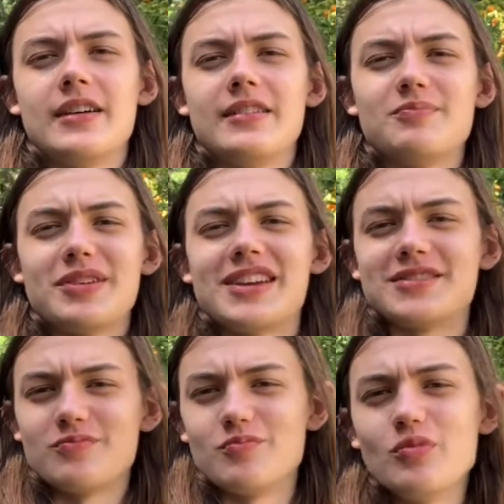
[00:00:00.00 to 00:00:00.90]
because
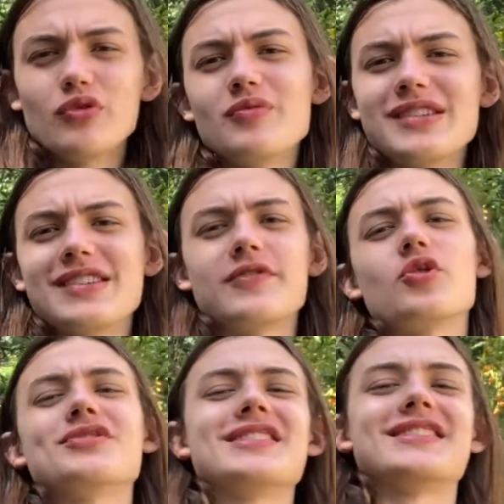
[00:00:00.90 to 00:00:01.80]
movement, of
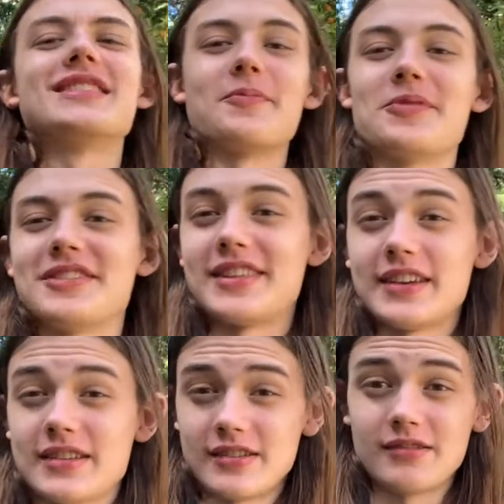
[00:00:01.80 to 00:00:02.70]
course, is separate than
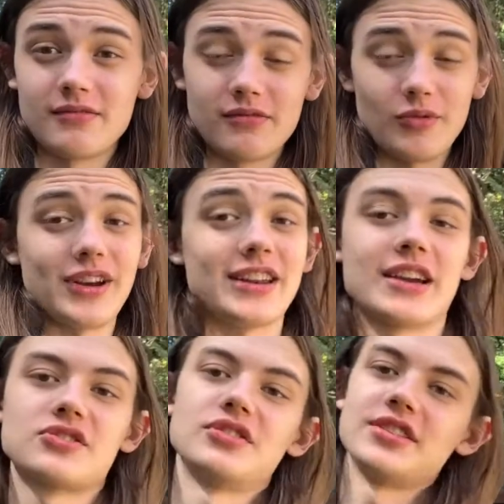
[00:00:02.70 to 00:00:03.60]
the ready
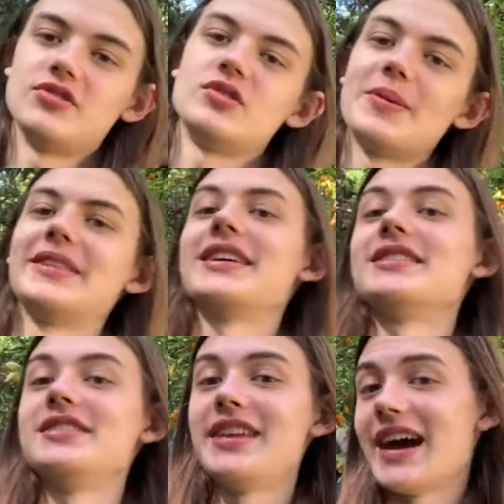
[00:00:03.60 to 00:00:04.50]
action, thus you spent that to
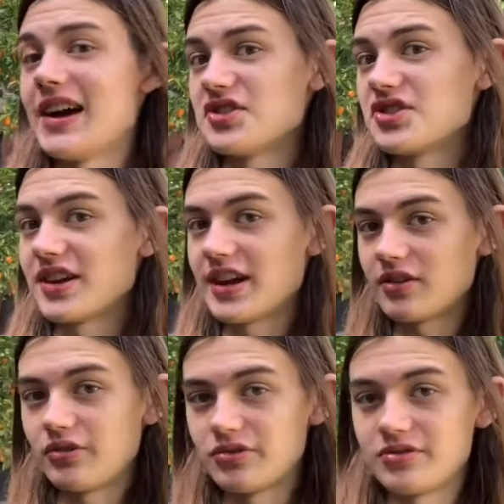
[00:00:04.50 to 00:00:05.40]
dash to get
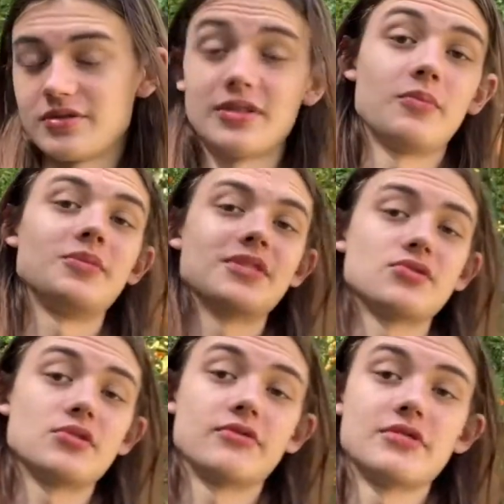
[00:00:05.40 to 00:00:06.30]
closer to their
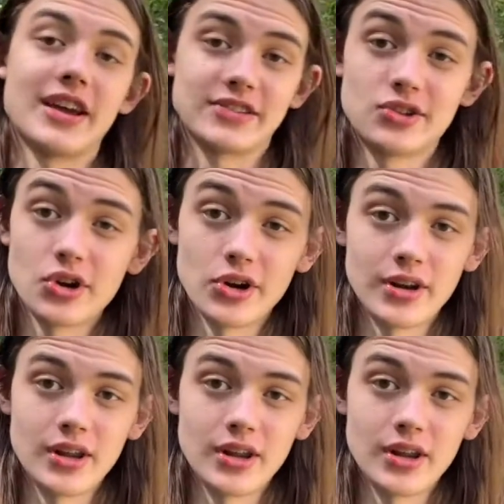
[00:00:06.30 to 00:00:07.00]
position for next turn.